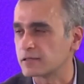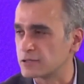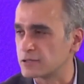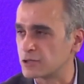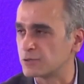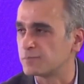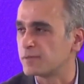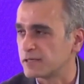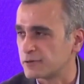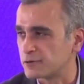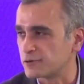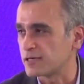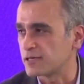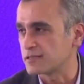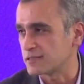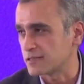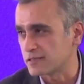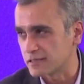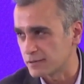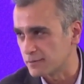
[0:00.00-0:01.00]
consumer
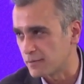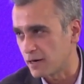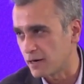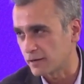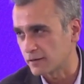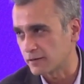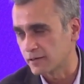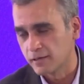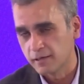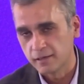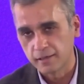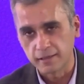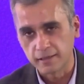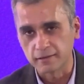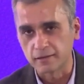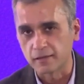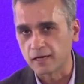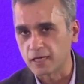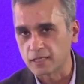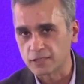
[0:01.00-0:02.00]
interest and demand
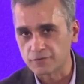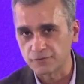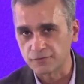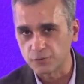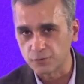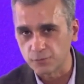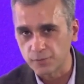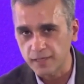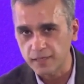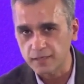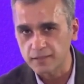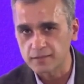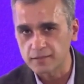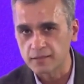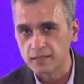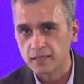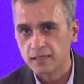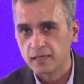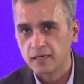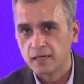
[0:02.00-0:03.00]
in the last few
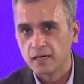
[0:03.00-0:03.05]
weeks.